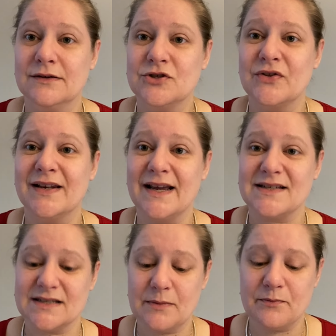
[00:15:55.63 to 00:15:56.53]
to the next
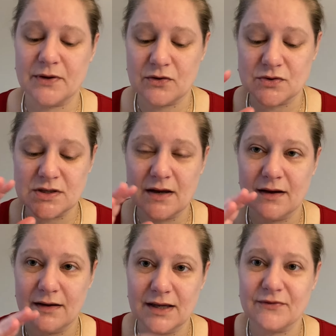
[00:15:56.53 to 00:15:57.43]
step. Because
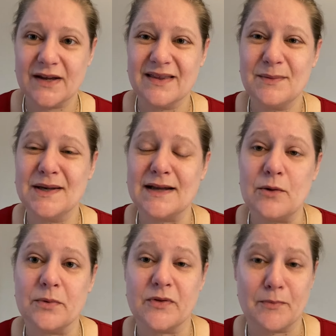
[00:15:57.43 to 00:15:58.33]
if I'm then in
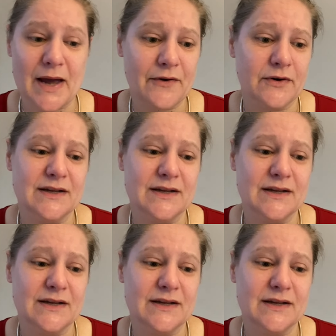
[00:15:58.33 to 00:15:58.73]
doubt with the pattern,